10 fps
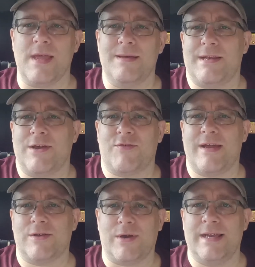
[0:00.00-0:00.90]
And
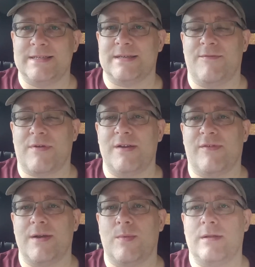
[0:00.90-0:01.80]
Lecrae is a very,
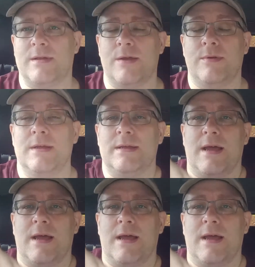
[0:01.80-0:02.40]
very well-known